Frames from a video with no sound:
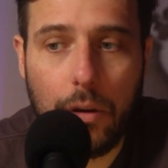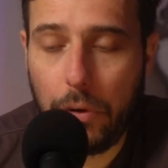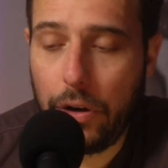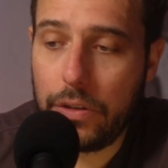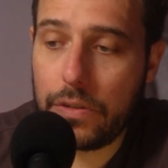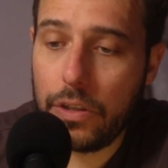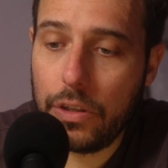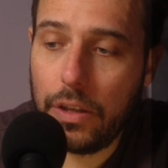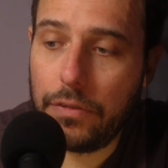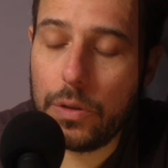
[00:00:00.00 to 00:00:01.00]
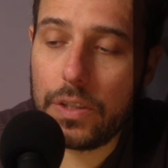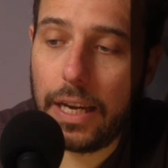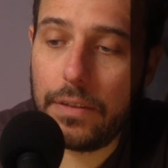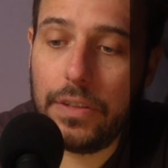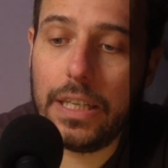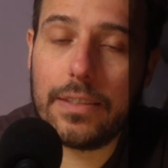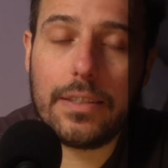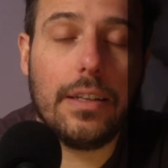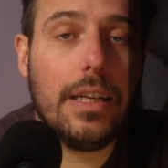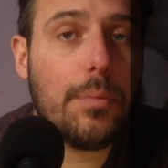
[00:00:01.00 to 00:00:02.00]
Whereas if you take Venus
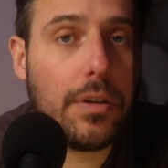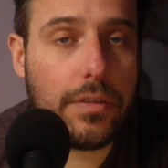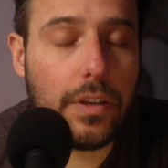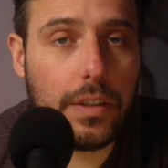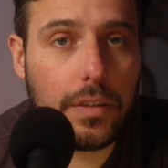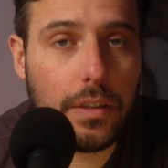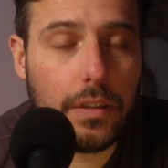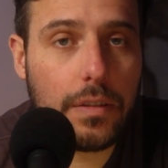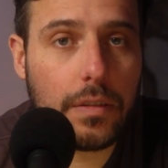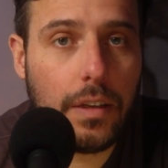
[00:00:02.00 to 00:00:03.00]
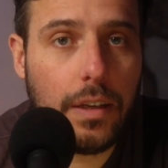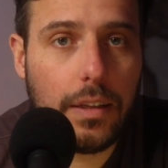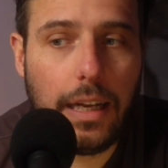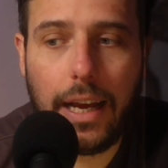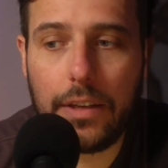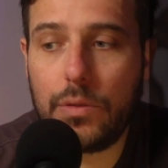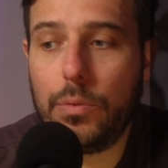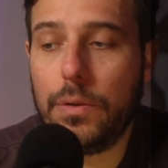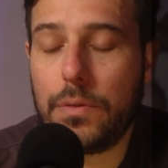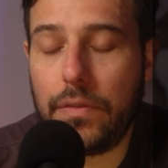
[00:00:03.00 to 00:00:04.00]
in Libra, for instance, that has the
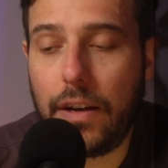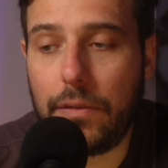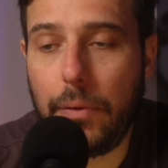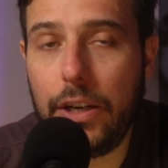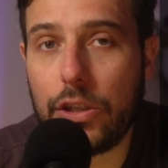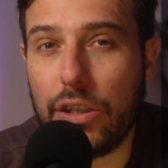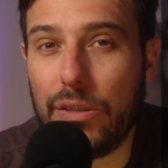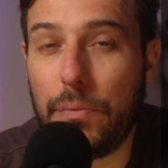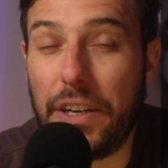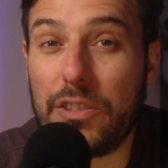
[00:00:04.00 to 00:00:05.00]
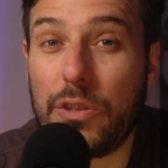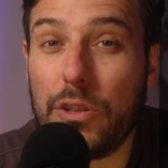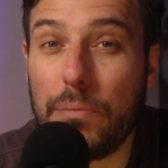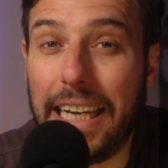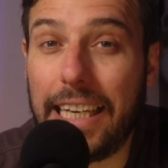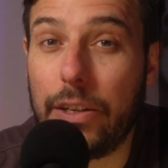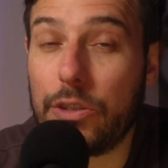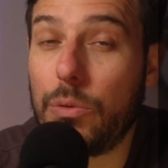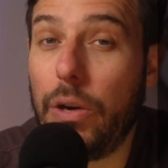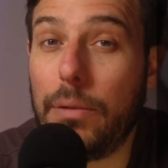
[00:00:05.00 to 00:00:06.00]
words of affirmation, but it's making a
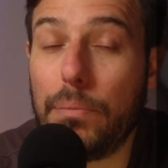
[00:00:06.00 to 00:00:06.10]
square to